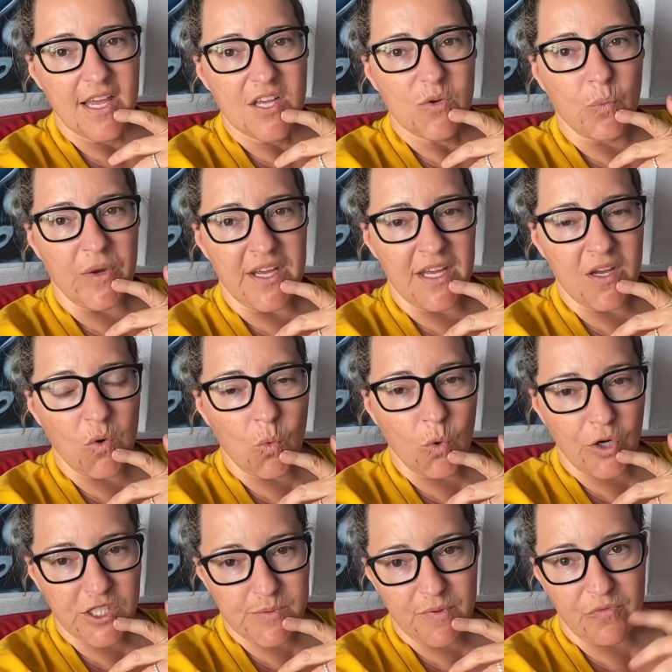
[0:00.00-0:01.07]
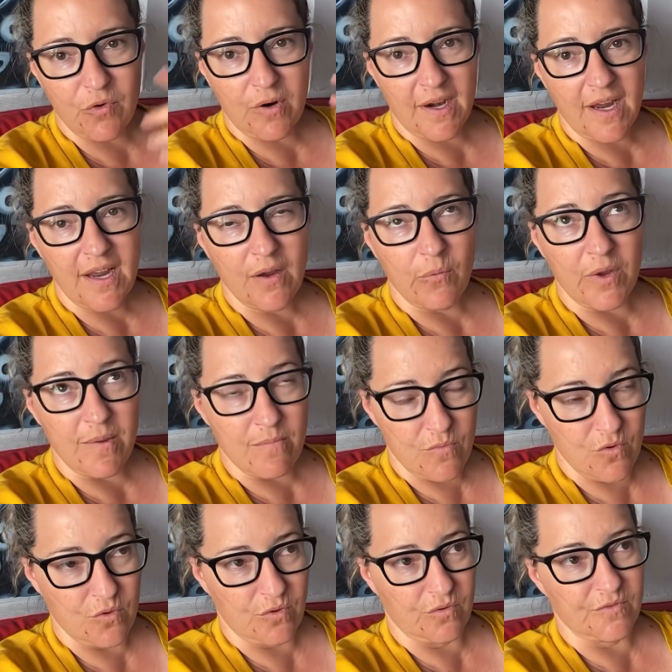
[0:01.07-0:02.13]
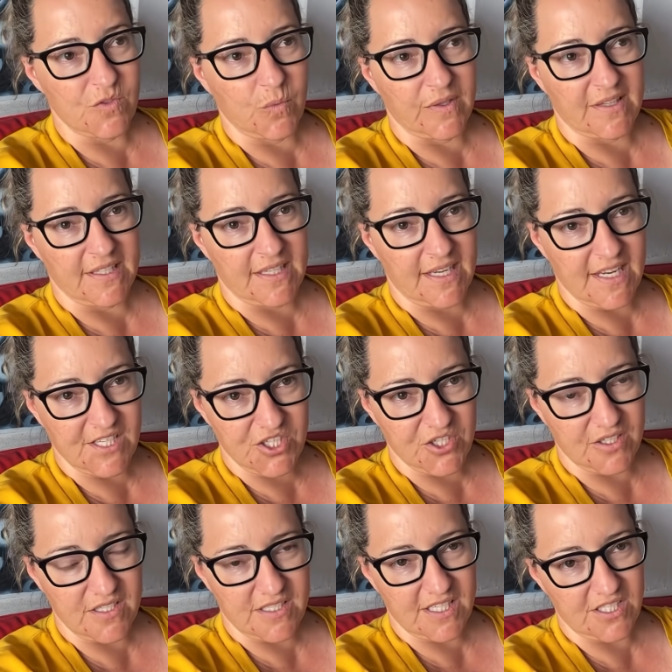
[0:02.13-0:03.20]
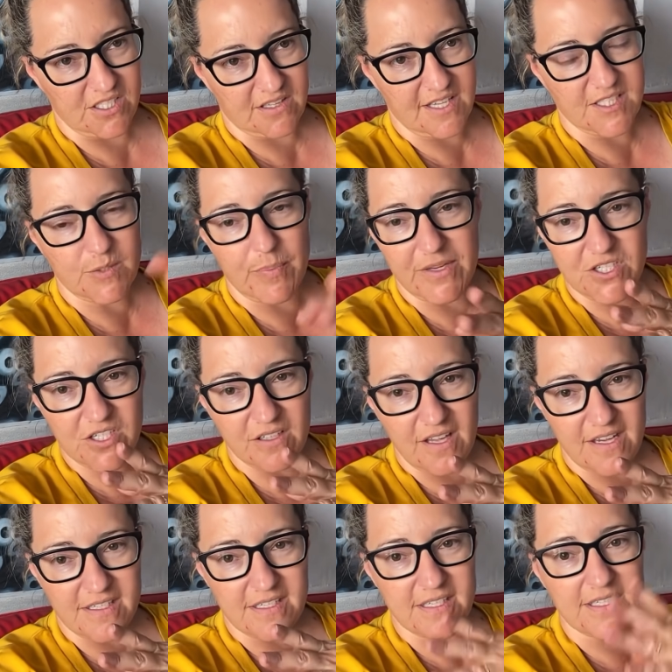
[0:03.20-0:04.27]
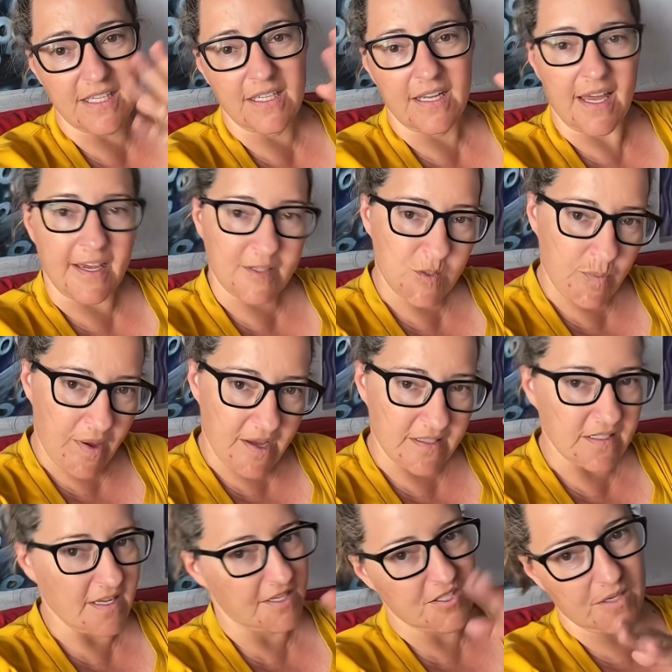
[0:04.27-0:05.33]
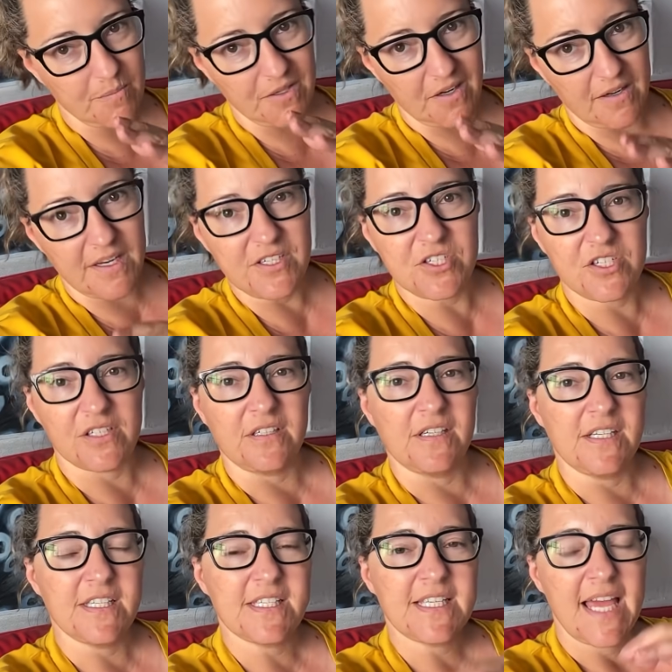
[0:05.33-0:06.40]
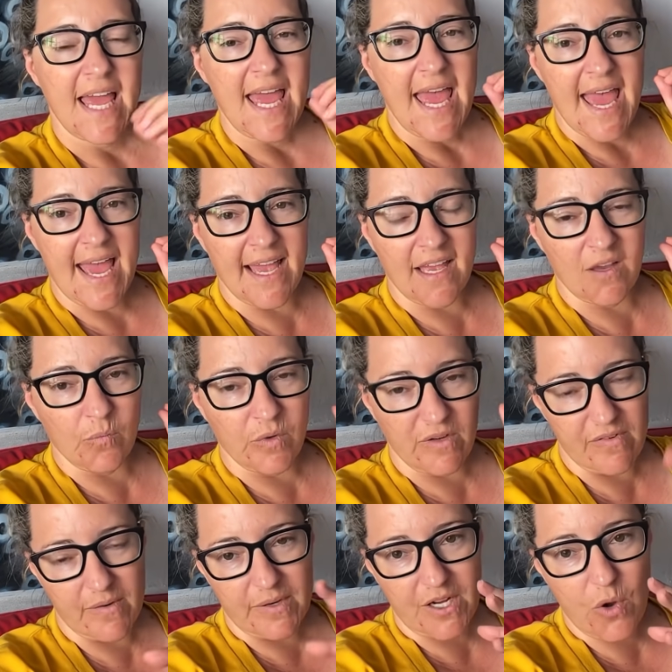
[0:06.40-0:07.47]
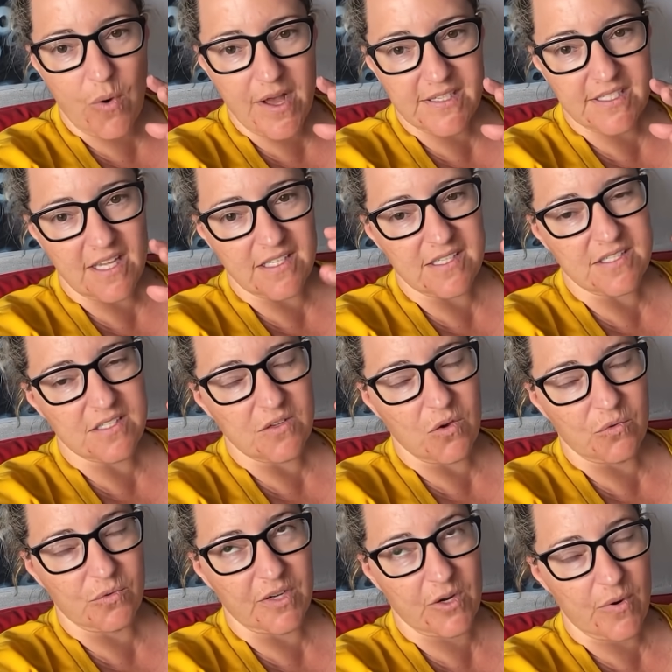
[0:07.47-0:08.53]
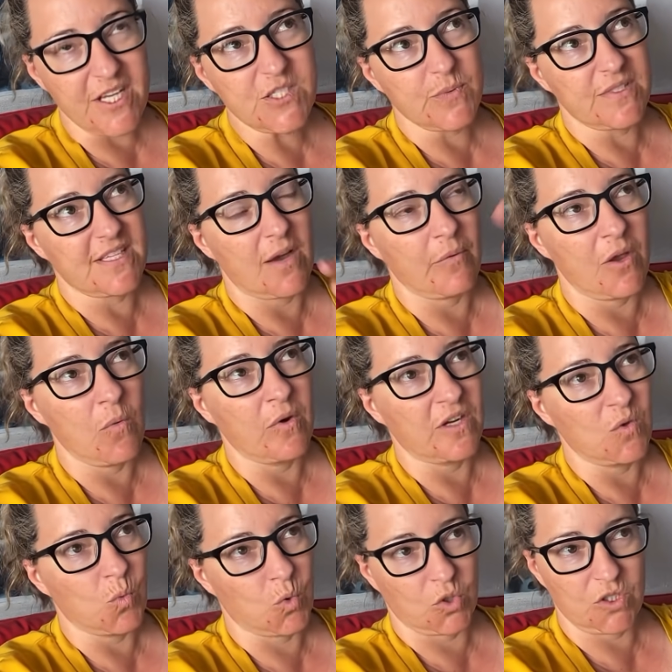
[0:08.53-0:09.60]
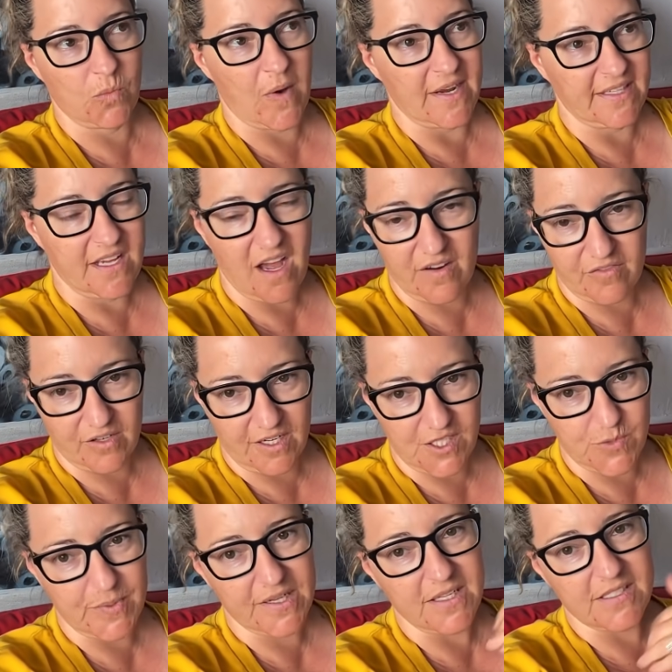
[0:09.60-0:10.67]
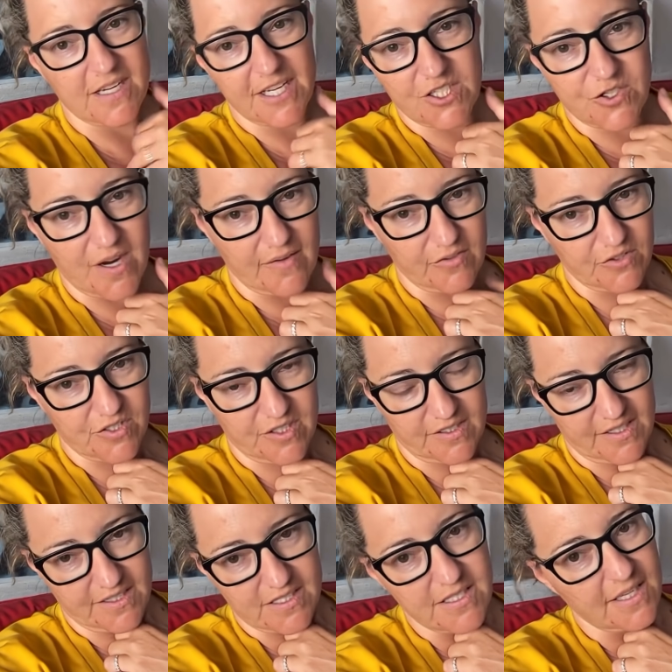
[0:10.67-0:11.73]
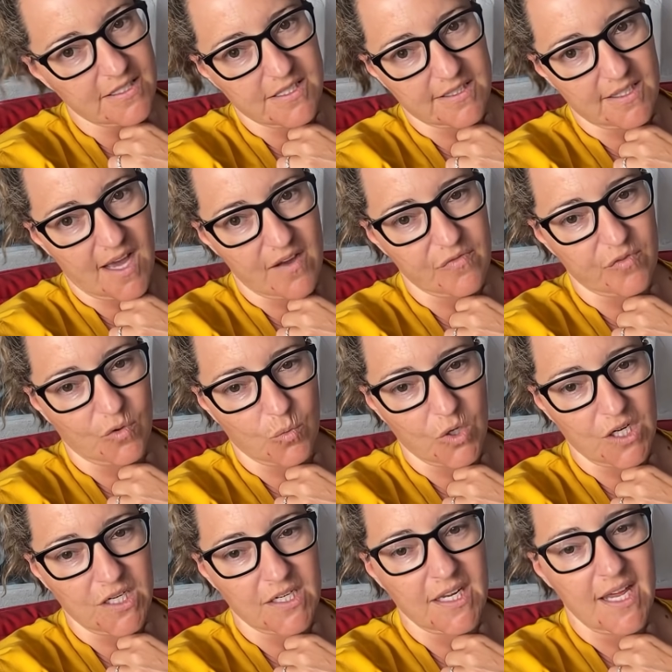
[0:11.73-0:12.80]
We worked before we moved with an insurance agent that specializes in expat/immigrant insurance, and one of our requests was that we wanted worldwide coverage because I travel to the United States a lot for work